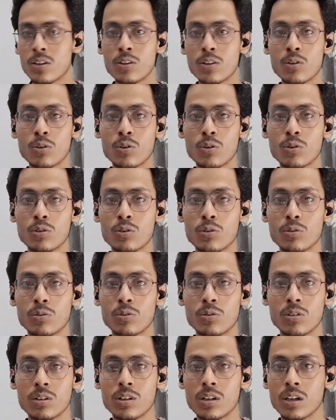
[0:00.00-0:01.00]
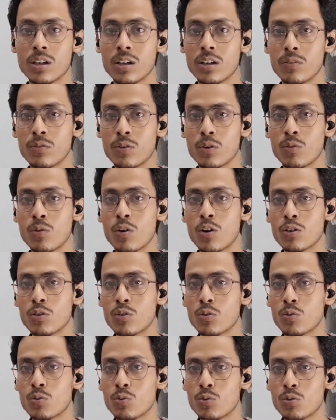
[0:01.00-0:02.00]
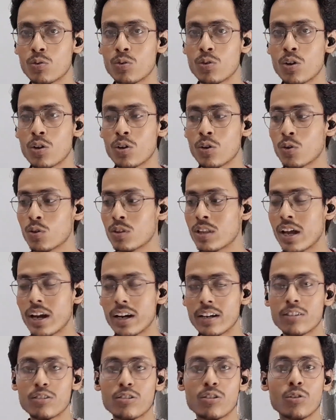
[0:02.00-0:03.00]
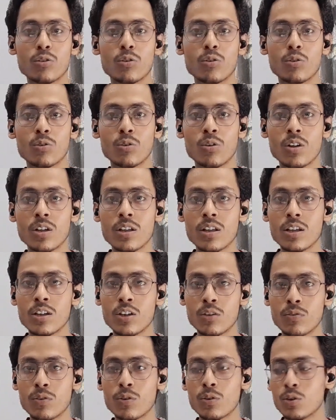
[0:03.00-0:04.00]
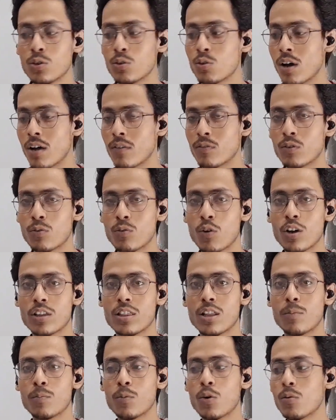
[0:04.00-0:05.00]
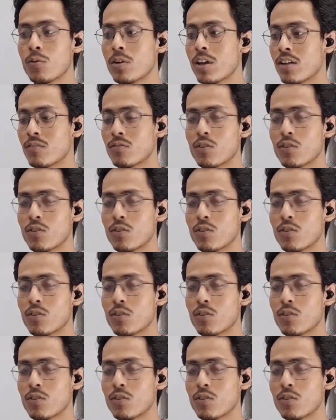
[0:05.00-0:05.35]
So if you want to know that, so if you have to watch the movie.